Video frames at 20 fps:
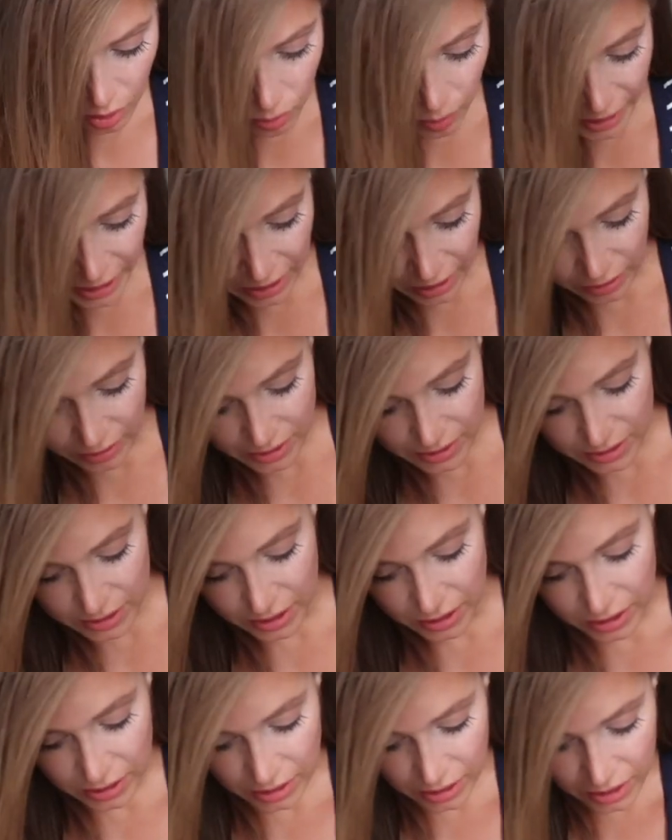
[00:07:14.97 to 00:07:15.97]
What else?
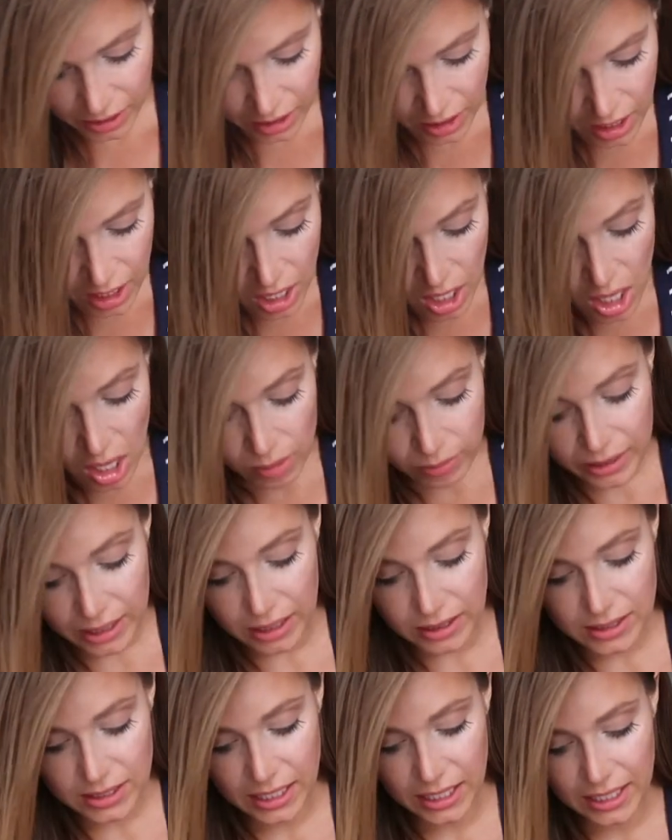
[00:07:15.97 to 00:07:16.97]
What
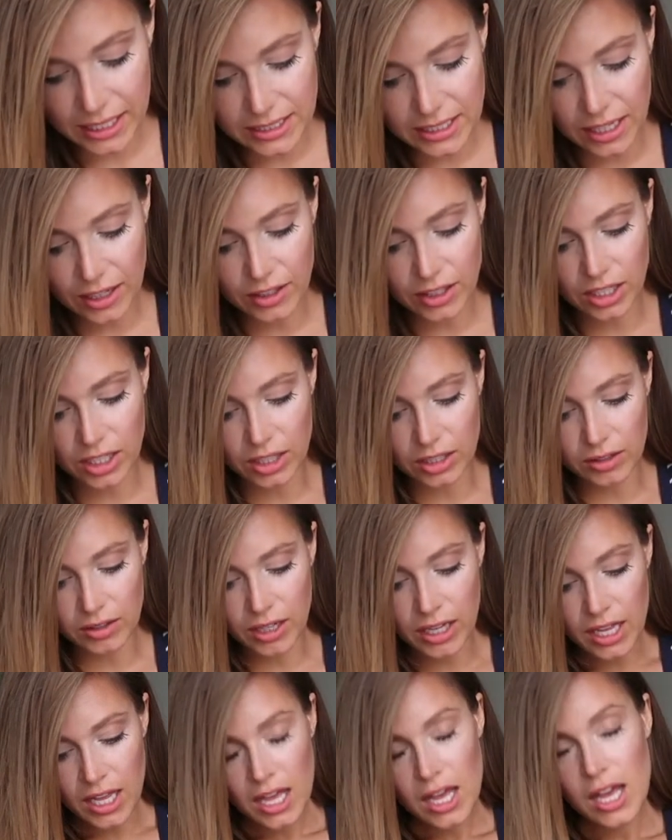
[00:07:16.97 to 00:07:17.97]
else can I tell you?